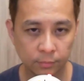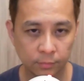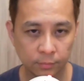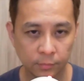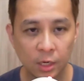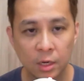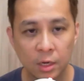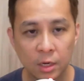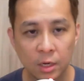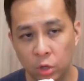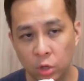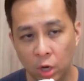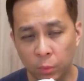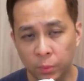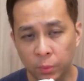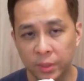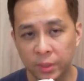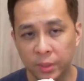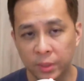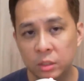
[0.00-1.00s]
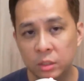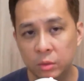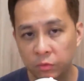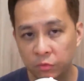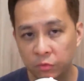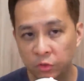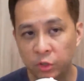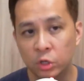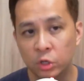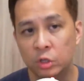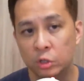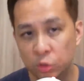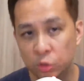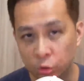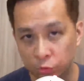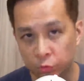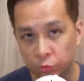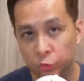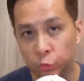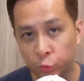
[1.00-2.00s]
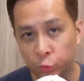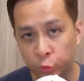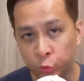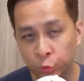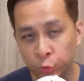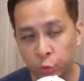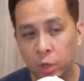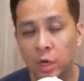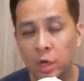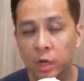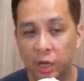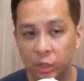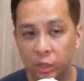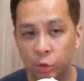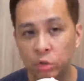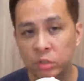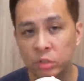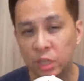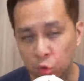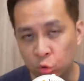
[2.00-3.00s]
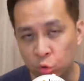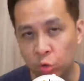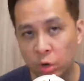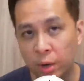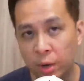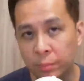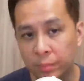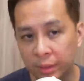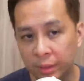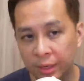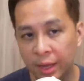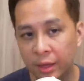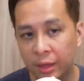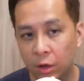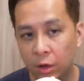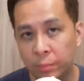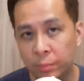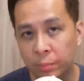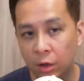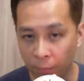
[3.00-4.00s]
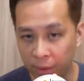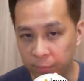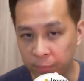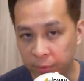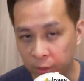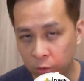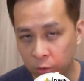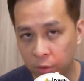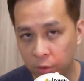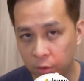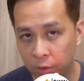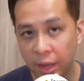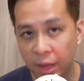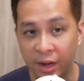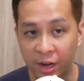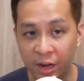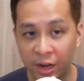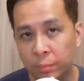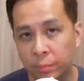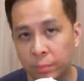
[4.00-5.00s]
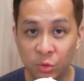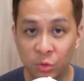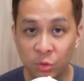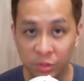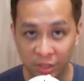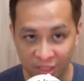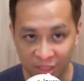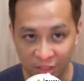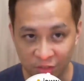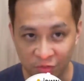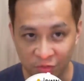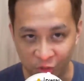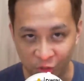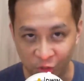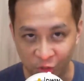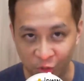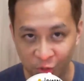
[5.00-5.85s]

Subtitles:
So I hope that this video is useful to you, and do subscribe, like or comment below, and I'll see you in the next video.